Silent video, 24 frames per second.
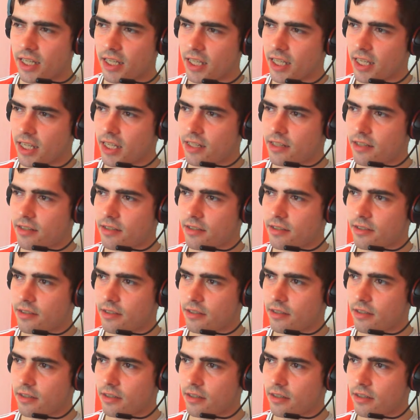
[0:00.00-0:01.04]
it's
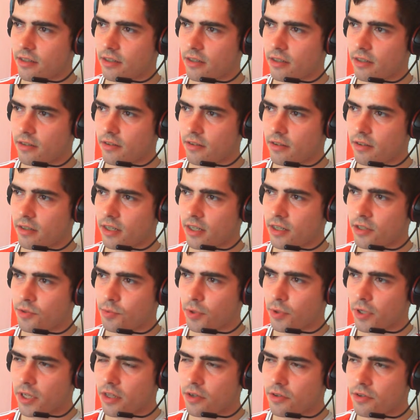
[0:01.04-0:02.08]

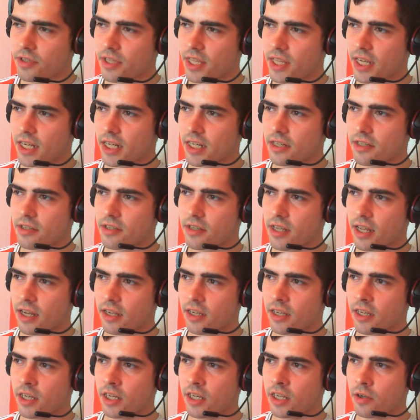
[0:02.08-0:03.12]
one of those things that,
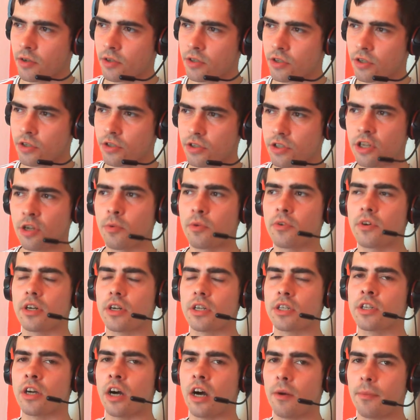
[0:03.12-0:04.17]
you know, it's good to know we've got
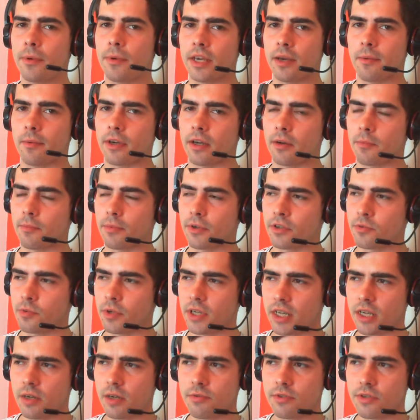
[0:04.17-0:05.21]
a derby coming up, because
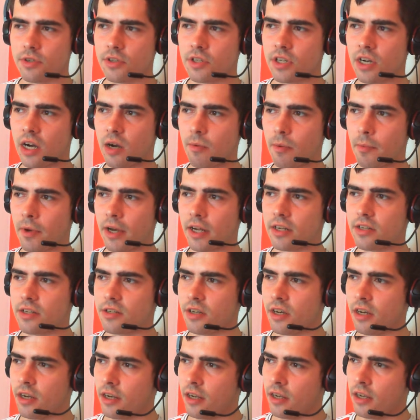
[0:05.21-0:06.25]
when it comes to a derby
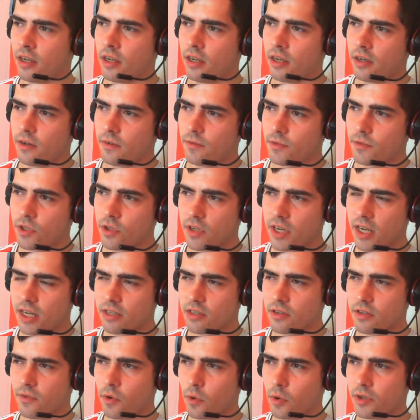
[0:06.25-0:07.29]
match,
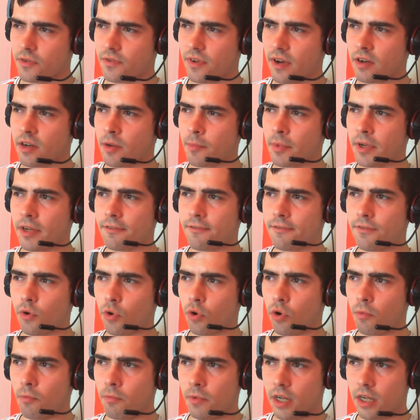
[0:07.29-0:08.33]
Newcastle have always found a bit of
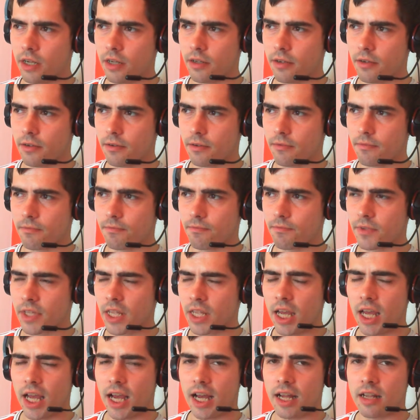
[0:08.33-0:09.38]
form,
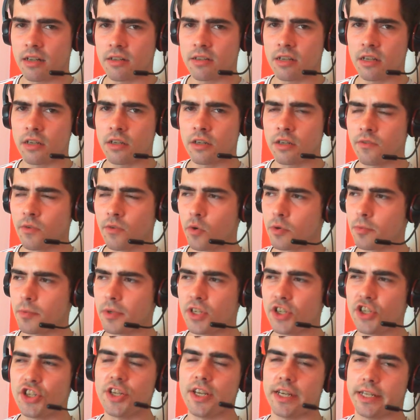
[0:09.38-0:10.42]
and Sunderland have always been
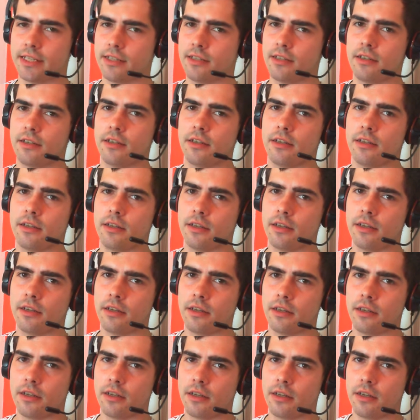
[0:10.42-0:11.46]
shit,
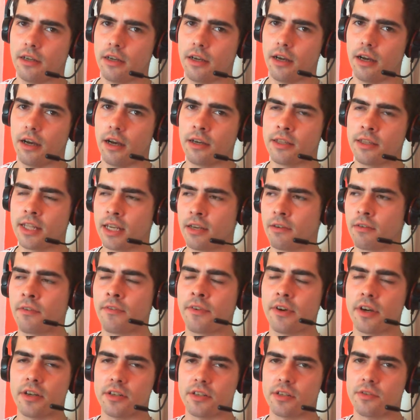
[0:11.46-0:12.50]
and then it
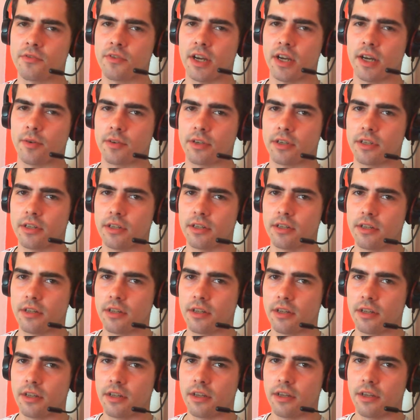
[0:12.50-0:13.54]
reverses round,
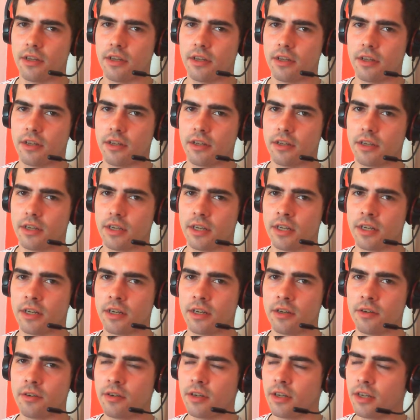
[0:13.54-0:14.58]
you
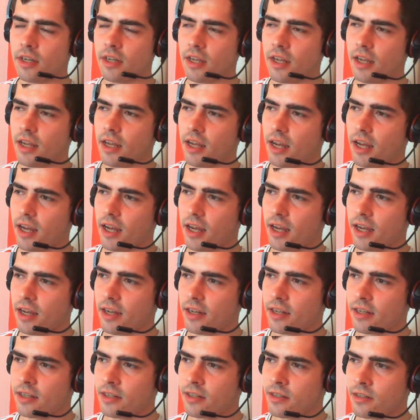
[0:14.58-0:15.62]
know,
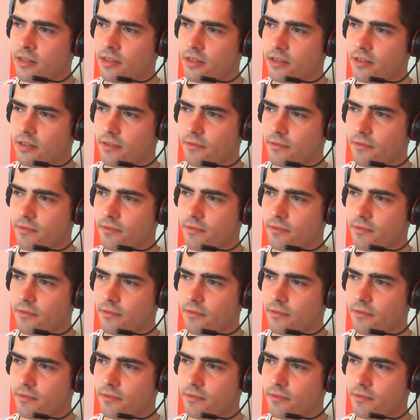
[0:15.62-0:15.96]
and